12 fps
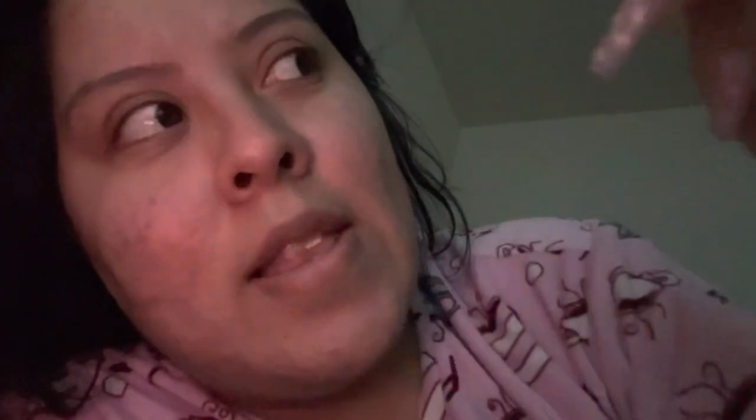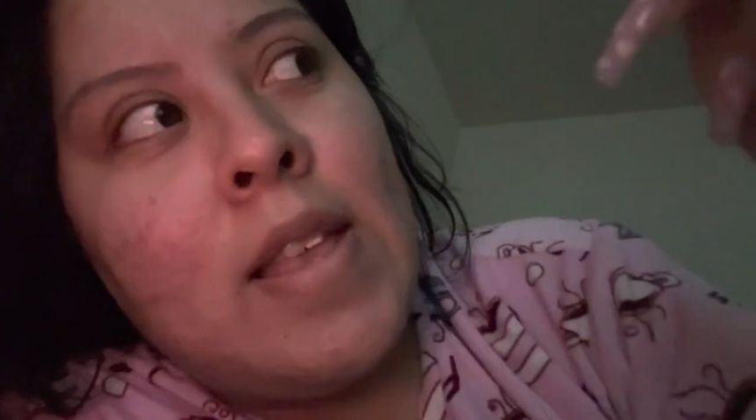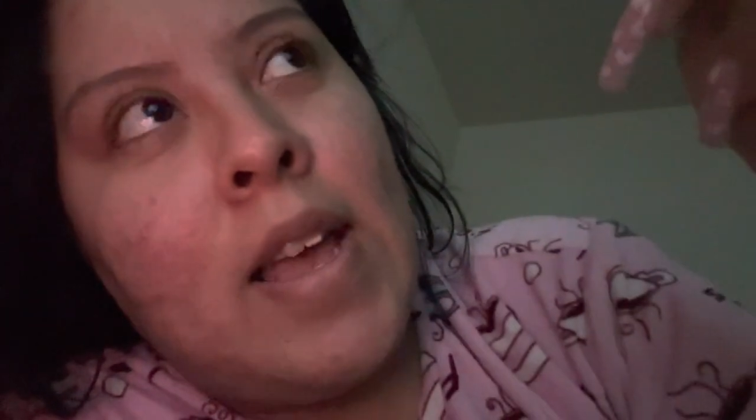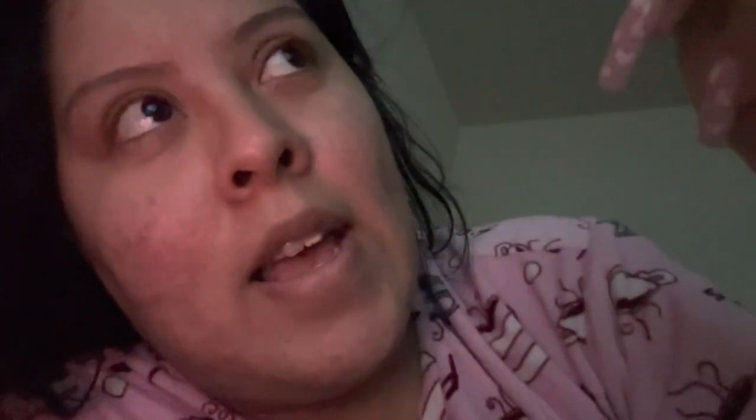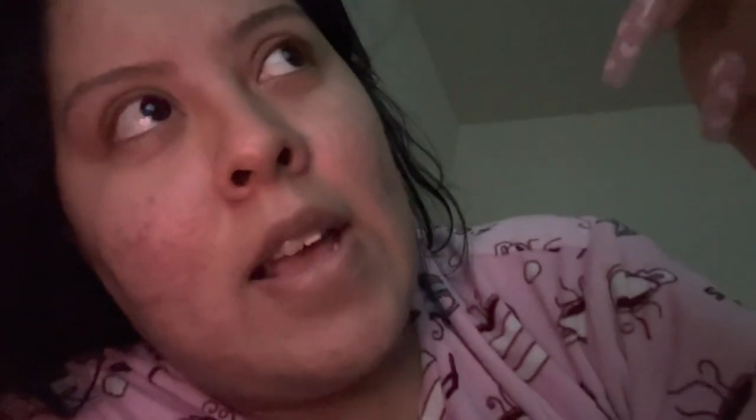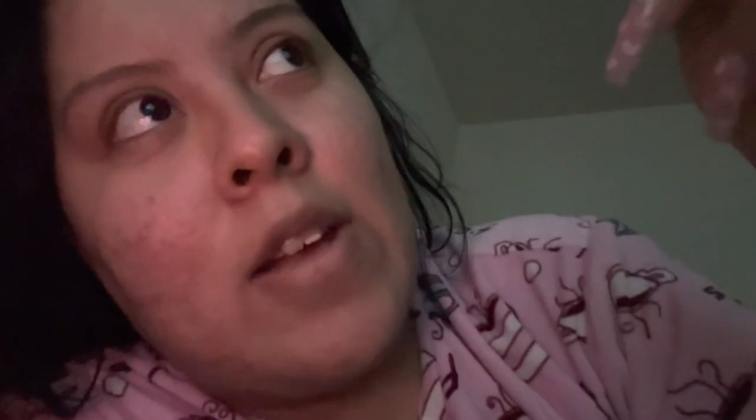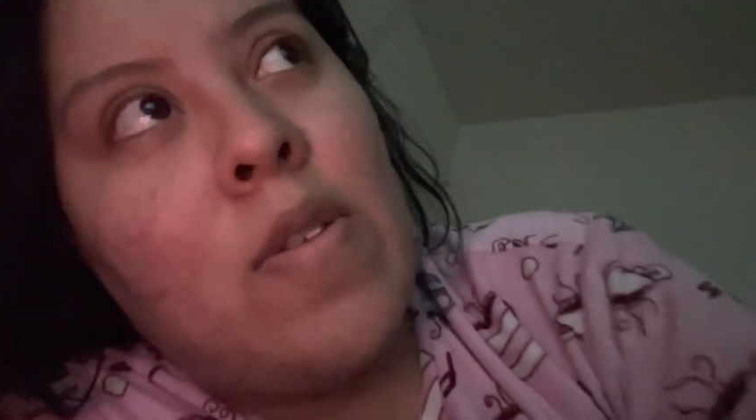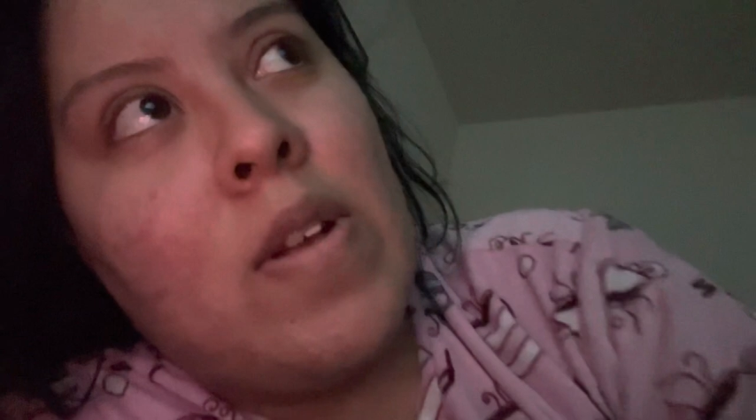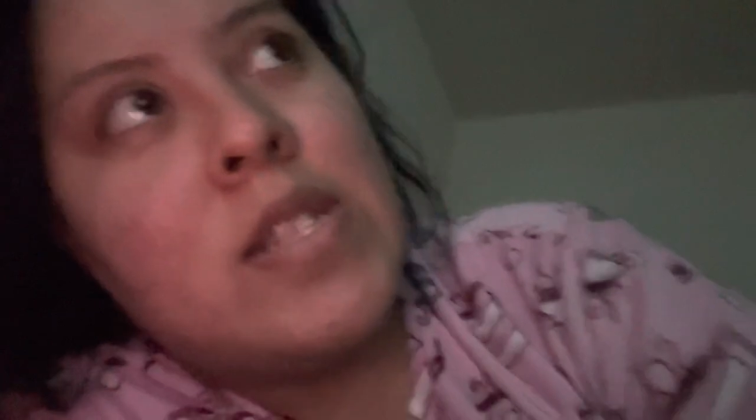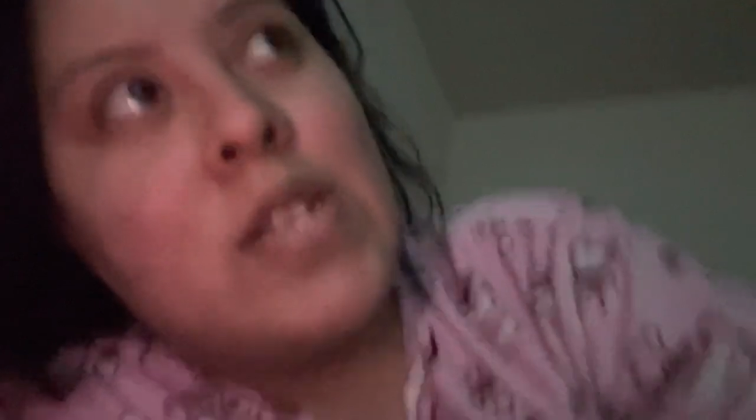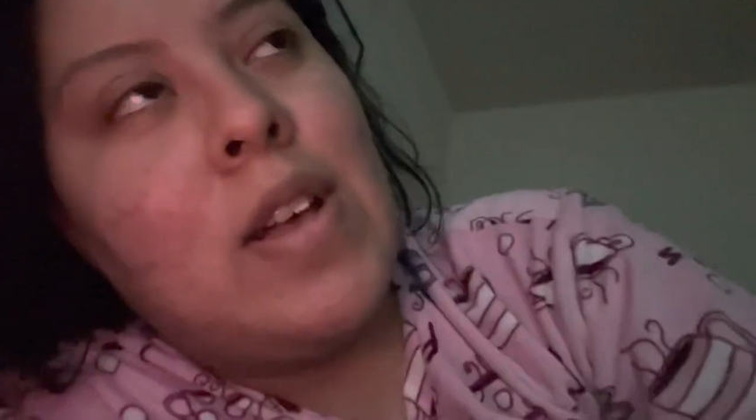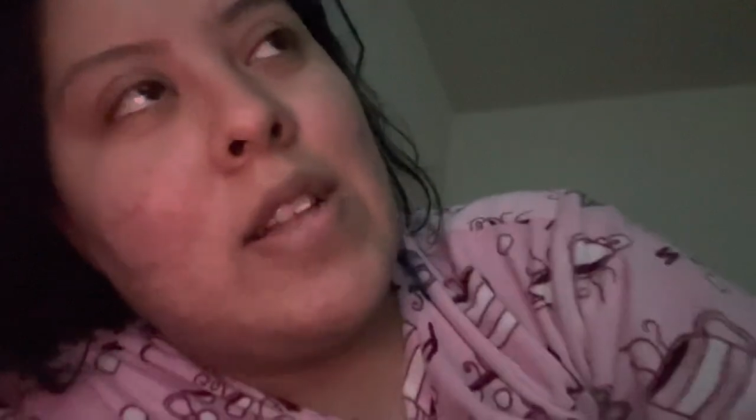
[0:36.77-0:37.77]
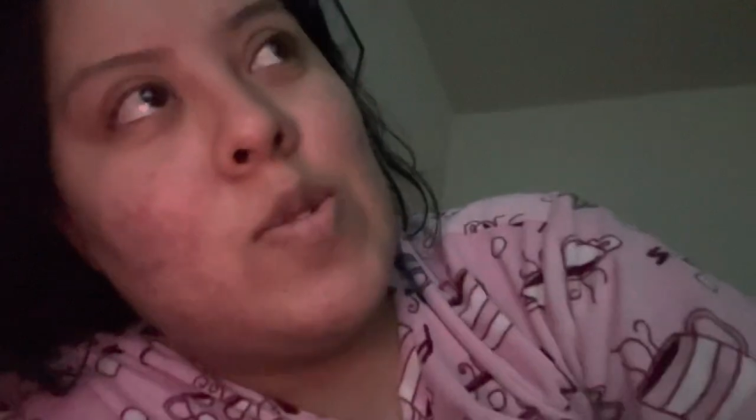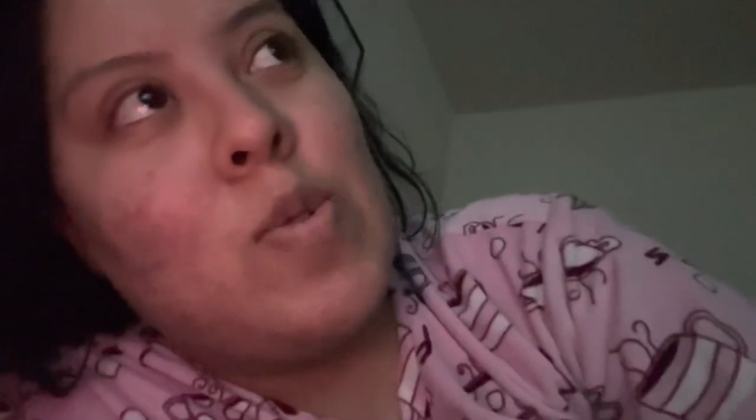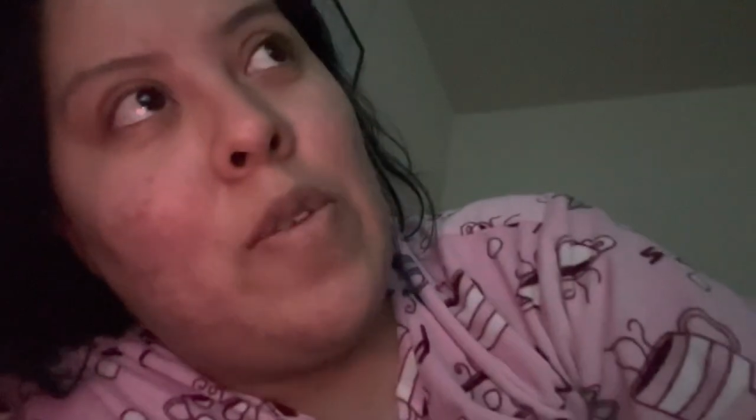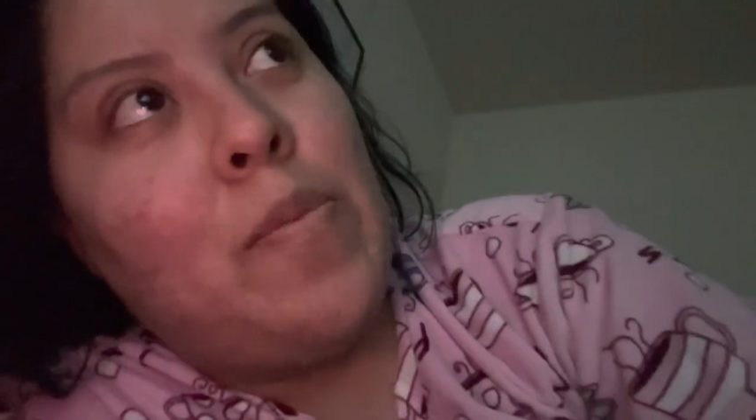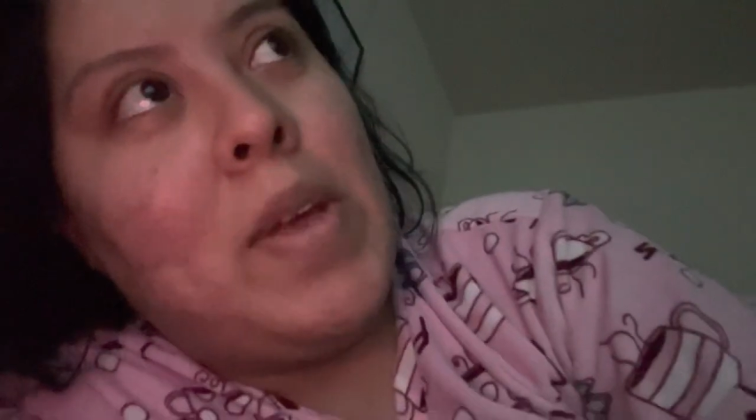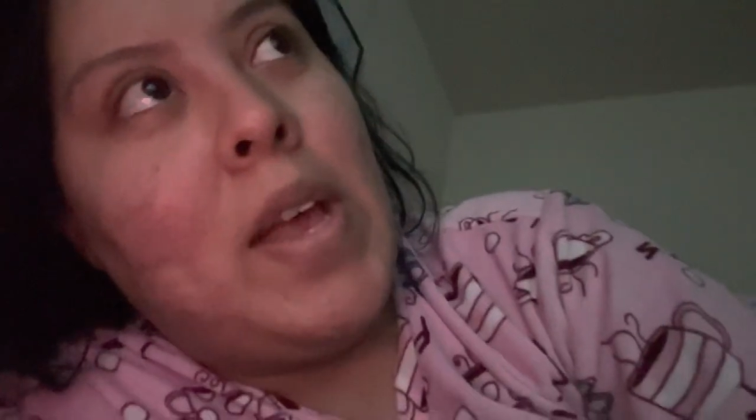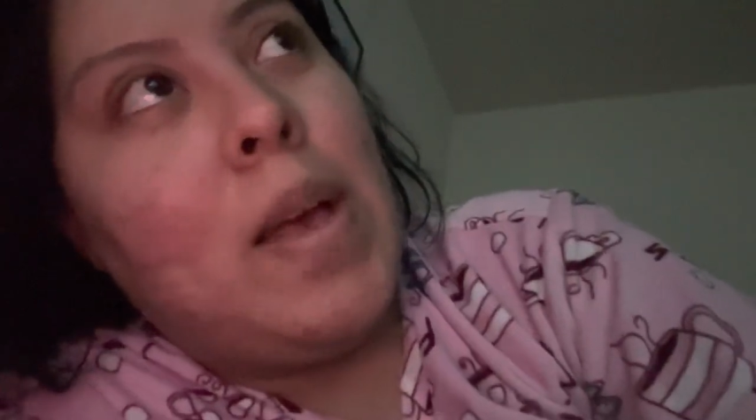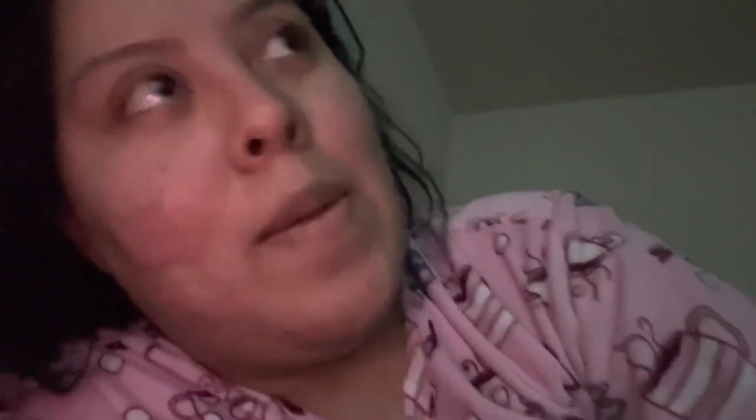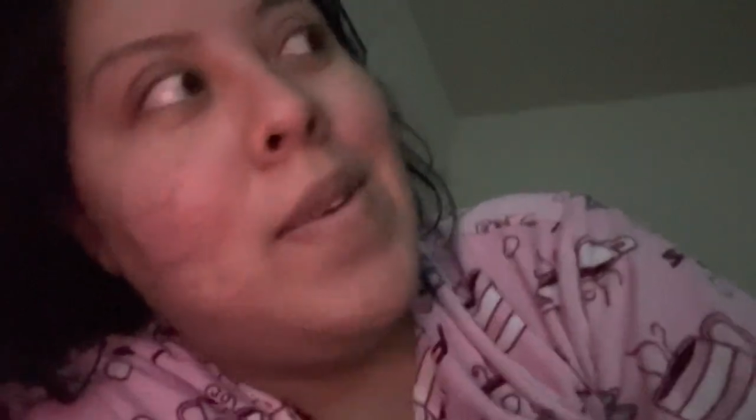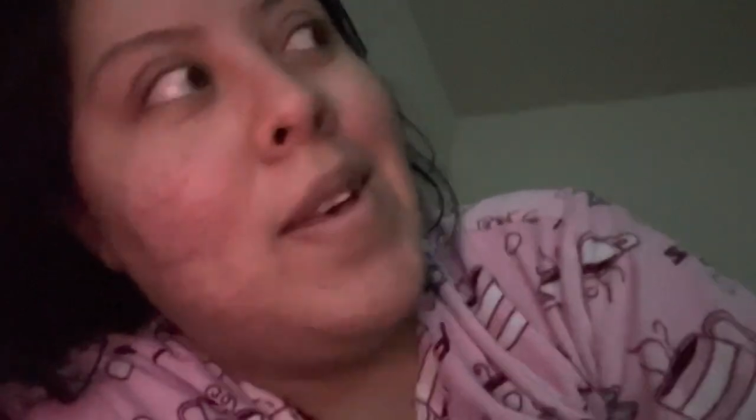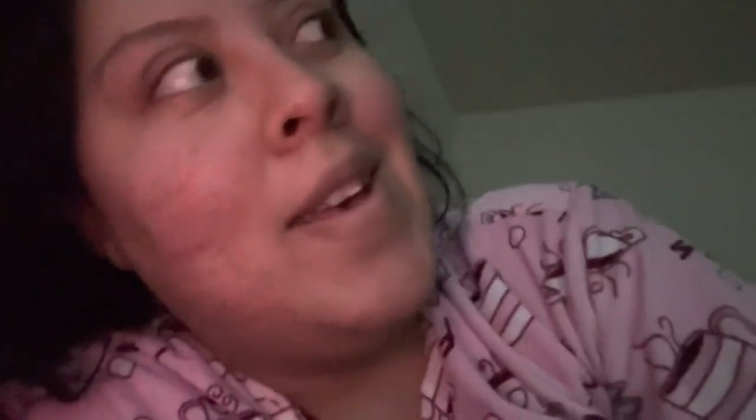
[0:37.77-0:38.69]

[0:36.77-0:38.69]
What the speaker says: They go on sale at 12 p.m.